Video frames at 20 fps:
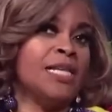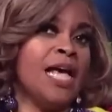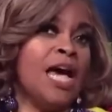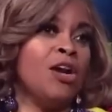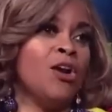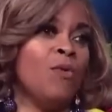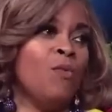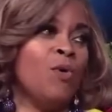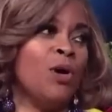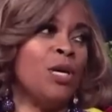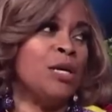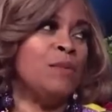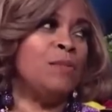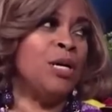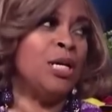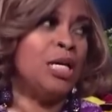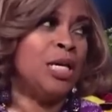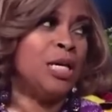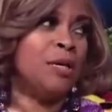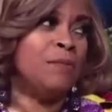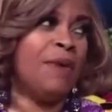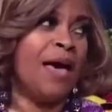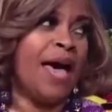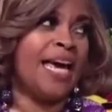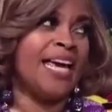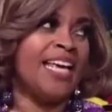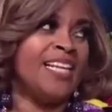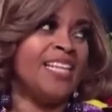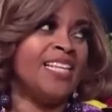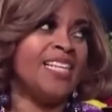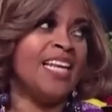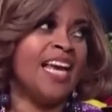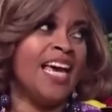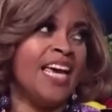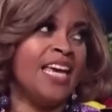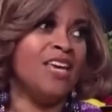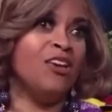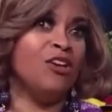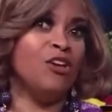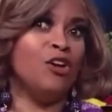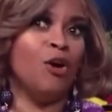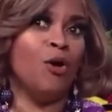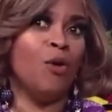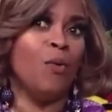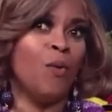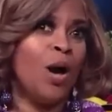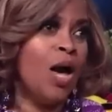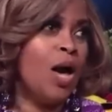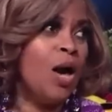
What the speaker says: I don't want him to look back and say, you know,